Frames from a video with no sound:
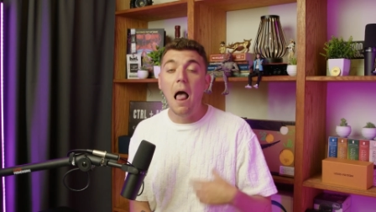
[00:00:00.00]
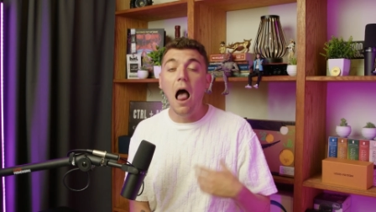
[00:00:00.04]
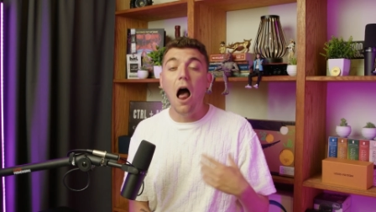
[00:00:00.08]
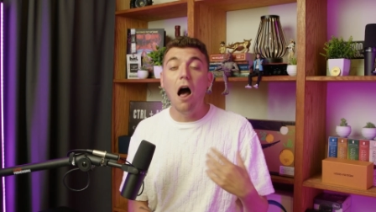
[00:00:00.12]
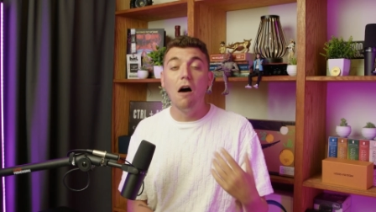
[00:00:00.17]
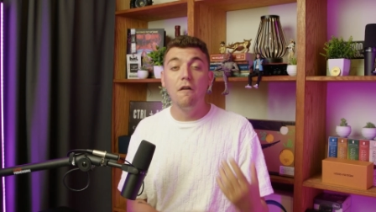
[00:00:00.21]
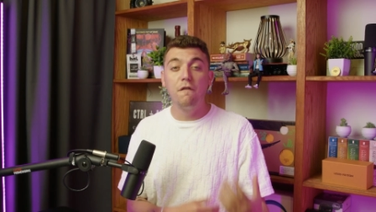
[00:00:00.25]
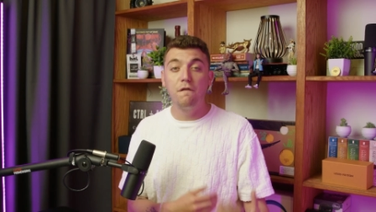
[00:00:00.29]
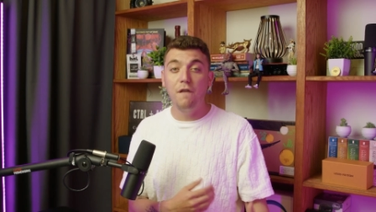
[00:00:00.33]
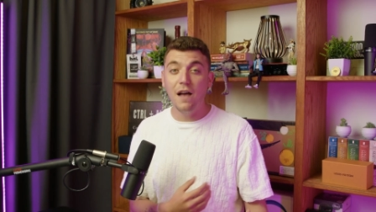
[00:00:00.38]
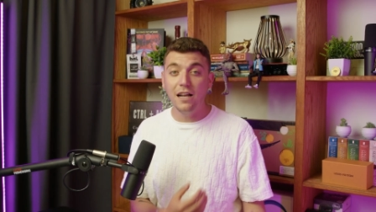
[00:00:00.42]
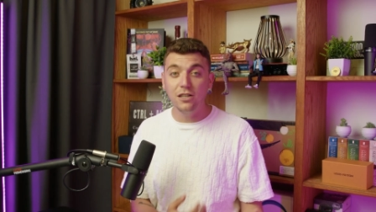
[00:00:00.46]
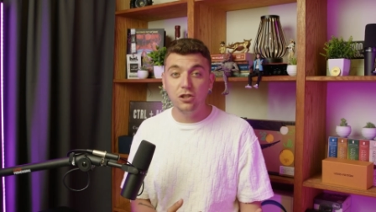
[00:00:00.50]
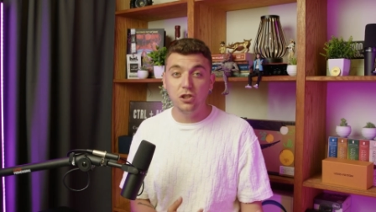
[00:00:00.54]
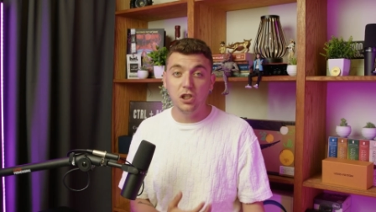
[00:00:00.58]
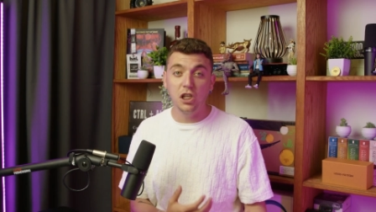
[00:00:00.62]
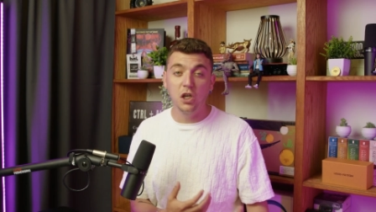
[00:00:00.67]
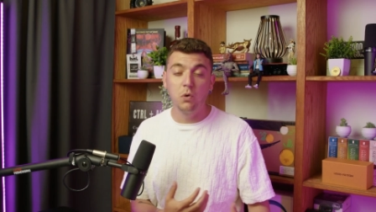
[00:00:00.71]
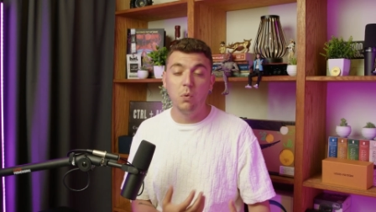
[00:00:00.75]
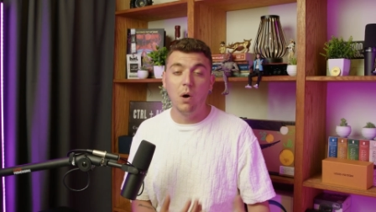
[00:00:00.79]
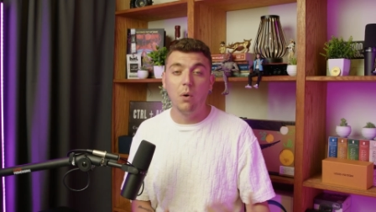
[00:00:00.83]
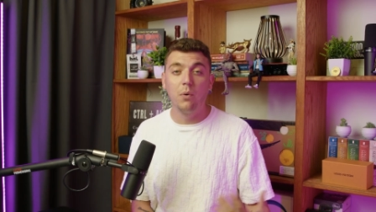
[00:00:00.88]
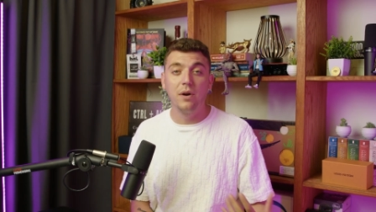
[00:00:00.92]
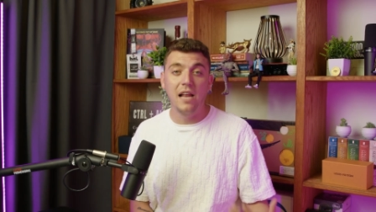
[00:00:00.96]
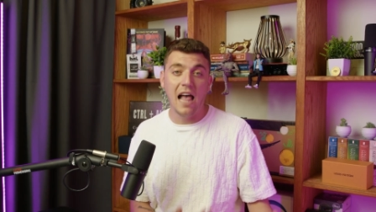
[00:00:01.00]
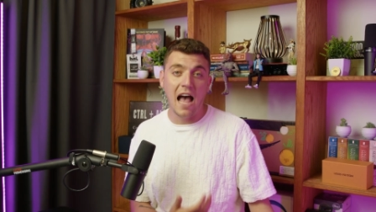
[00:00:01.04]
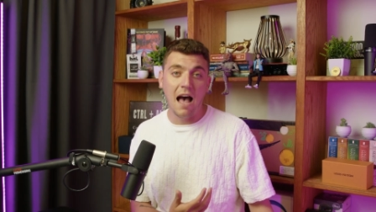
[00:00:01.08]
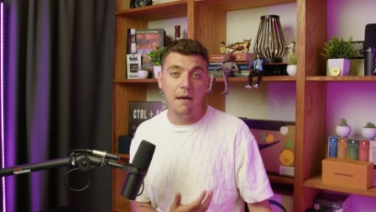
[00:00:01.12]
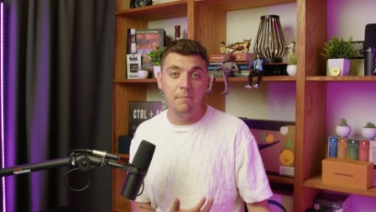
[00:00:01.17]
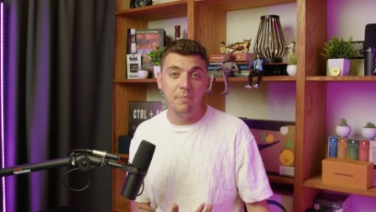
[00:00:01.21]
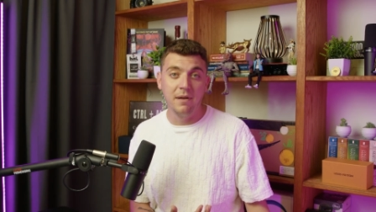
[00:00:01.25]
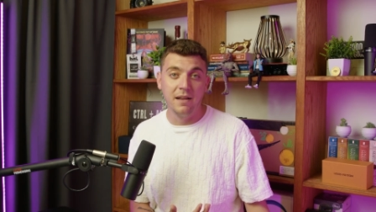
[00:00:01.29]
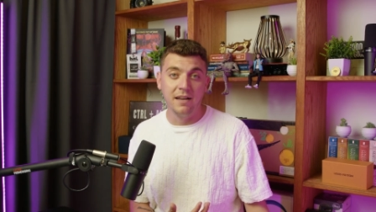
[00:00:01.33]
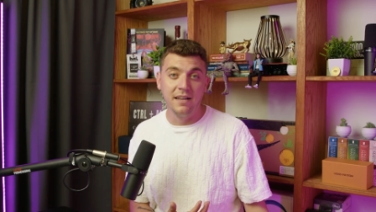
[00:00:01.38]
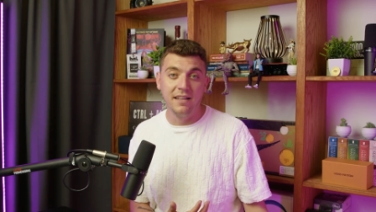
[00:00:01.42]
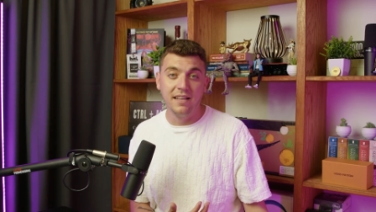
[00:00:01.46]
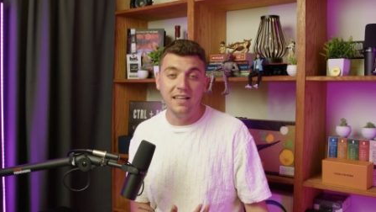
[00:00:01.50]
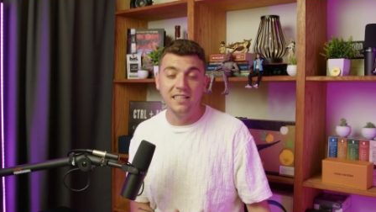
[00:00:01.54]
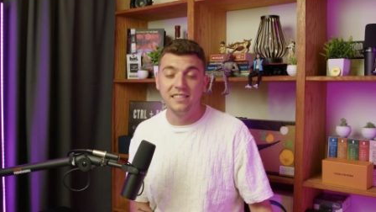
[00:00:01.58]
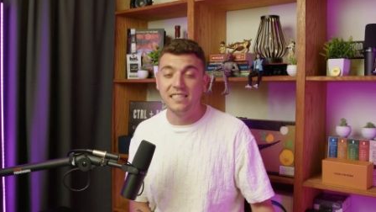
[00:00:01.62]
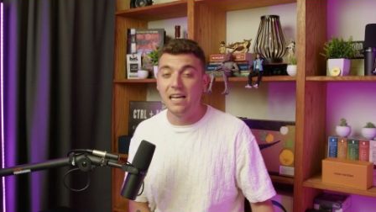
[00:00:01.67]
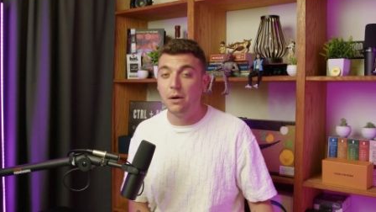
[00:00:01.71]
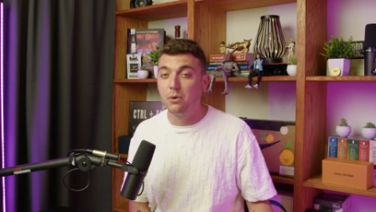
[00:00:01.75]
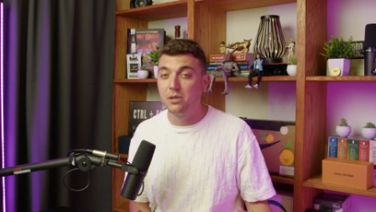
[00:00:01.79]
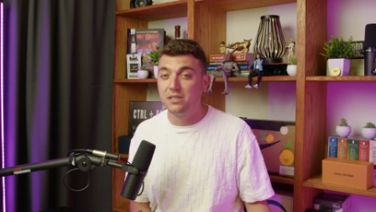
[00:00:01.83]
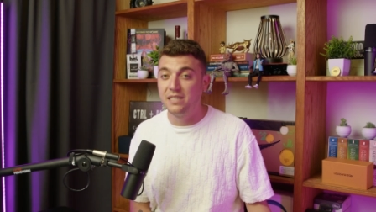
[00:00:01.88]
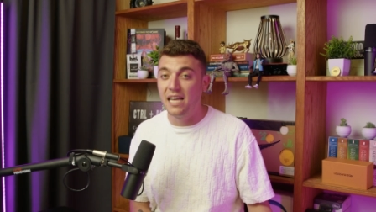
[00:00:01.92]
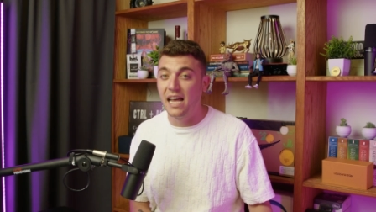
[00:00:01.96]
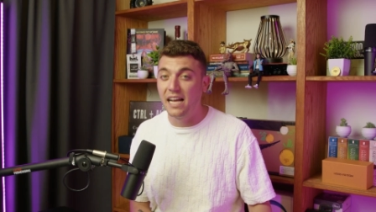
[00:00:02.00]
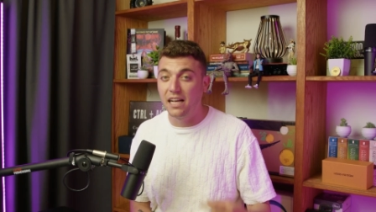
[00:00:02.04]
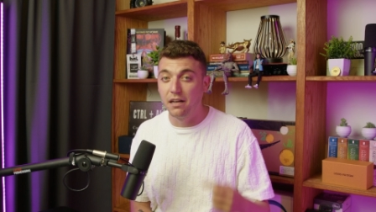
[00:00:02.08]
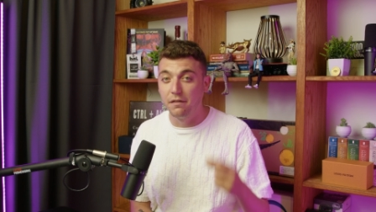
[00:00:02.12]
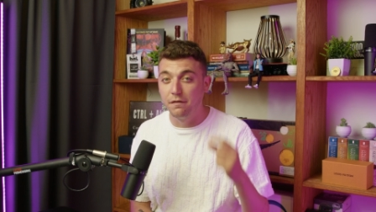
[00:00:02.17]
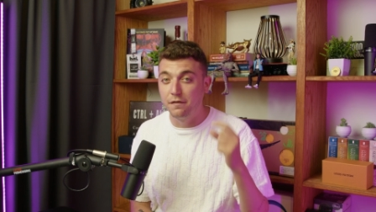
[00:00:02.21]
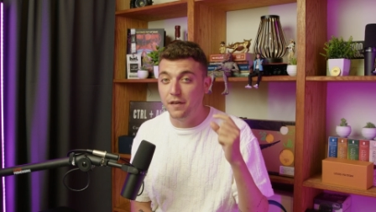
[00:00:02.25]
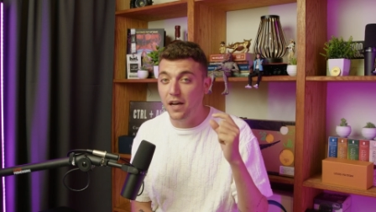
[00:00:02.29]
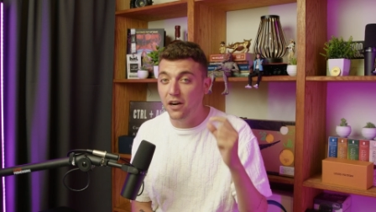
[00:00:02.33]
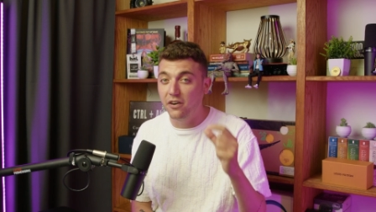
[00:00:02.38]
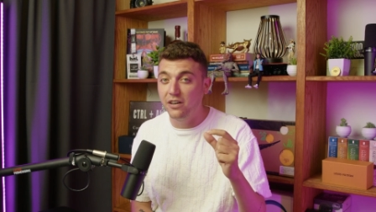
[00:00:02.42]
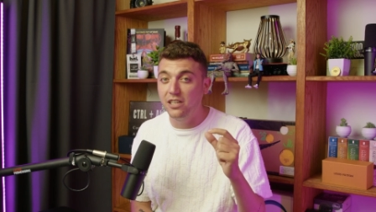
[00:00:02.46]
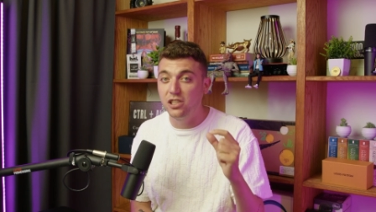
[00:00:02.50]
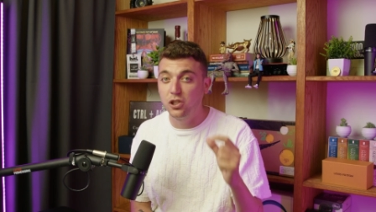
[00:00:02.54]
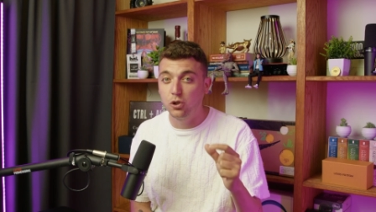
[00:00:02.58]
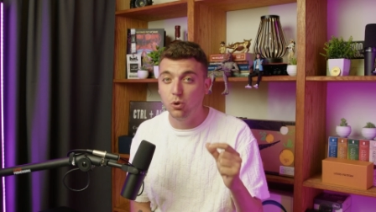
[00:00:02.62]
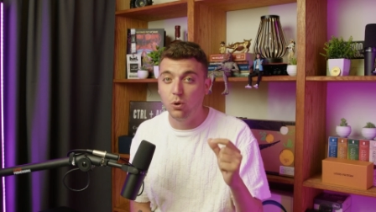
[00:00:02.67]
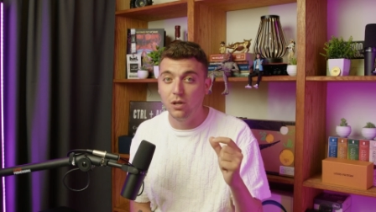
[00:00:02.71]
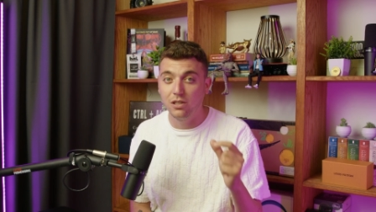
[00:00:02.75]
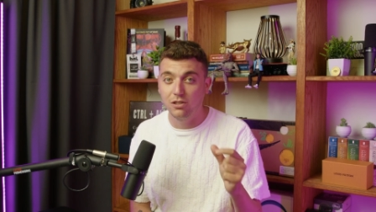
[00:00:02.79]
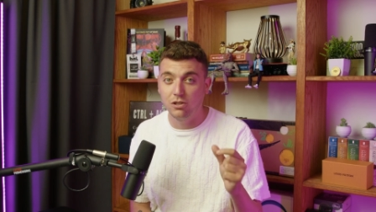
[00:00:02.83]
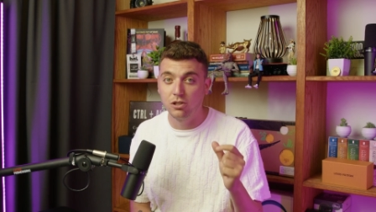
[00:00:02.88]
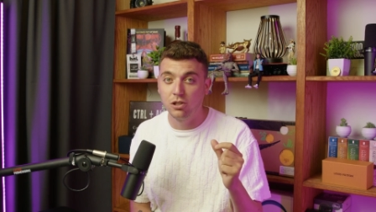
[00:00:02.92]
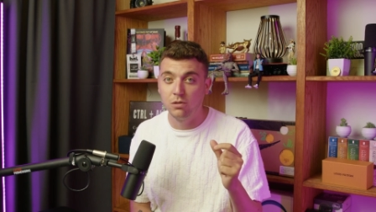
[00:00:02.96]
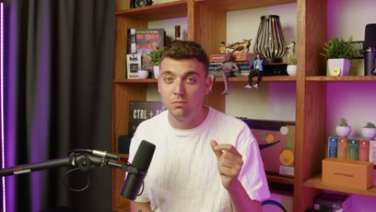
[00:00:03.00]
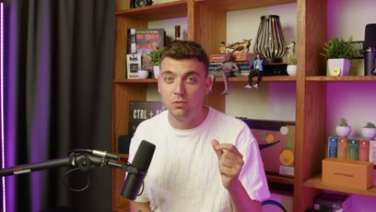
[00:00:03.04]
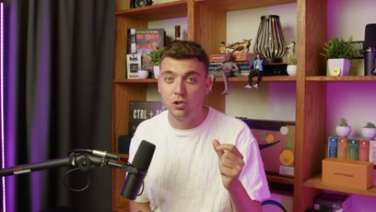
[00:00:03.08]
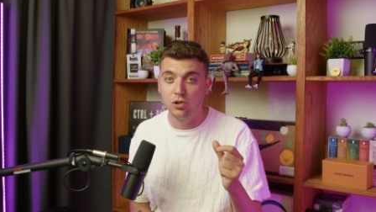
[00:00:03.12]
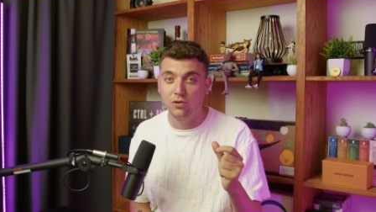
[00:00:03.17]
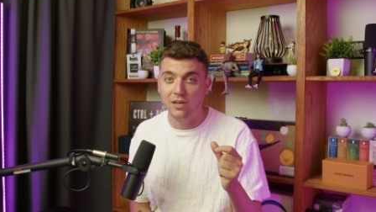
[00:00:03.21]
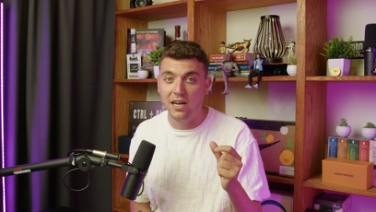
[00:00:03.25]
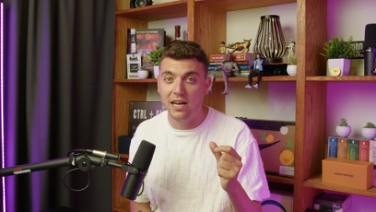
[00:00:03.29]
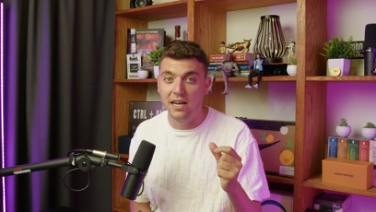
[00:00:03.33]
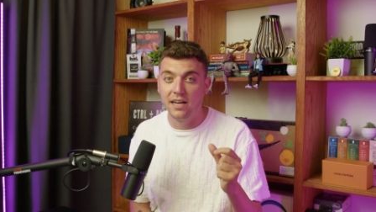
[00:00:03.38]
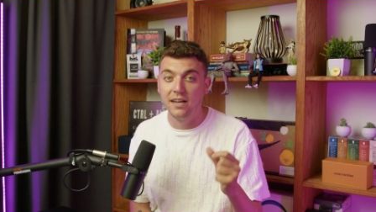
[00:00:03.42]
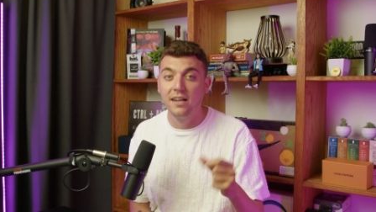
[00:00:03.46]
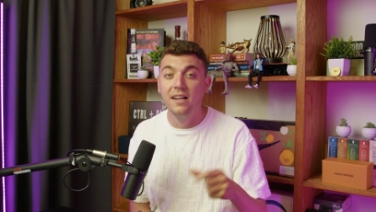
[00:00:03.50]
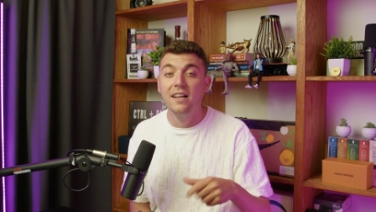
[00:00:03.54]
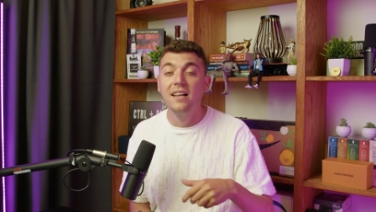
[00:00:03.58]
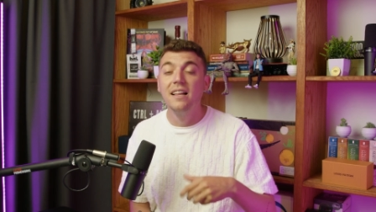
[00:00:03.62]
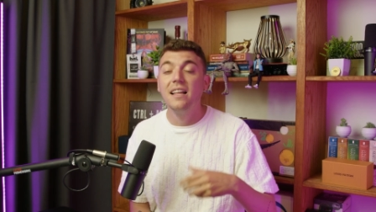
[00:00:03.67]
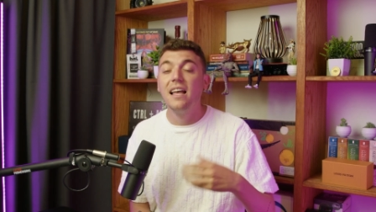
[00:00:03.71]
eventually what would happen is I would take a very short-term trade